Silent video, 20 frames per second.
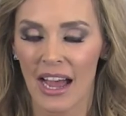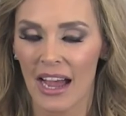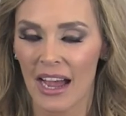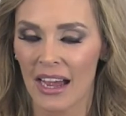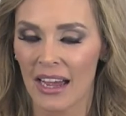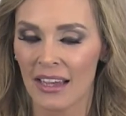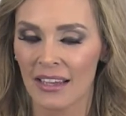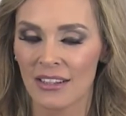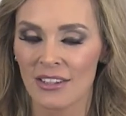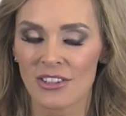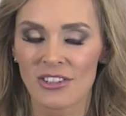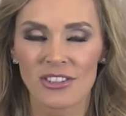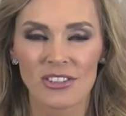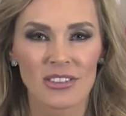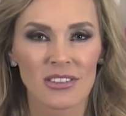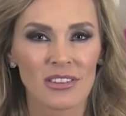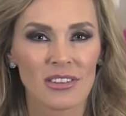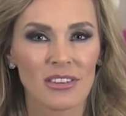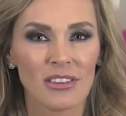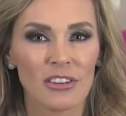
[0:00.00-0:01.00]
and
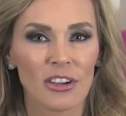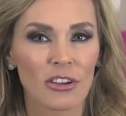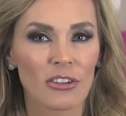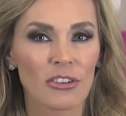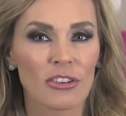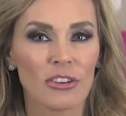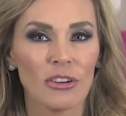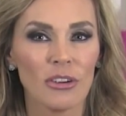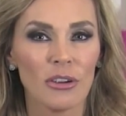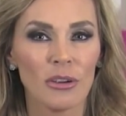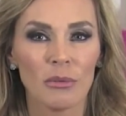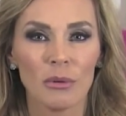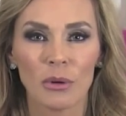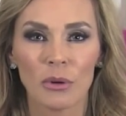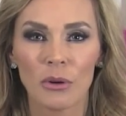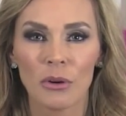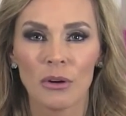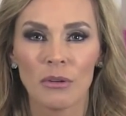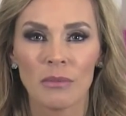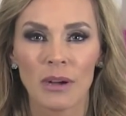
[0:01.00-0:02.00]
Doctor Who
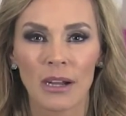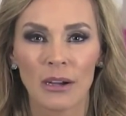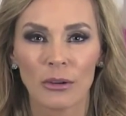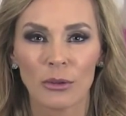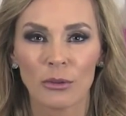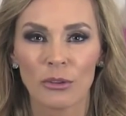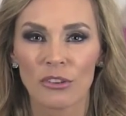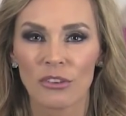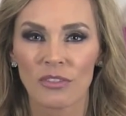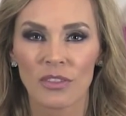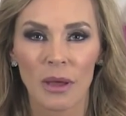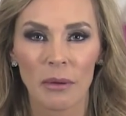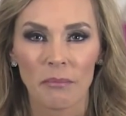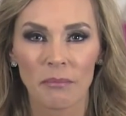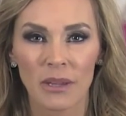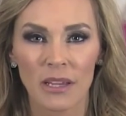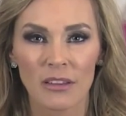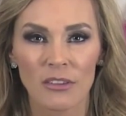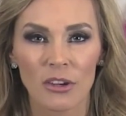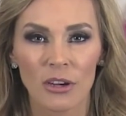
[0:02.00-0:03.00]
would come out of
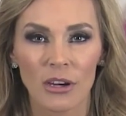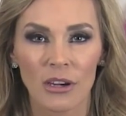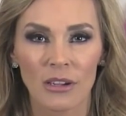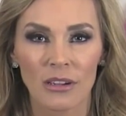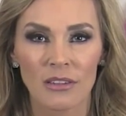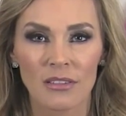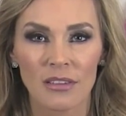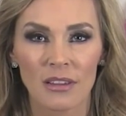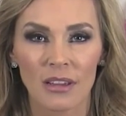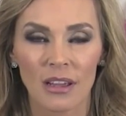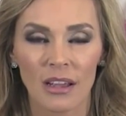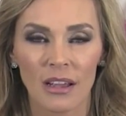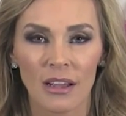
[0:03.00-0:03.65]
that big TARDIS,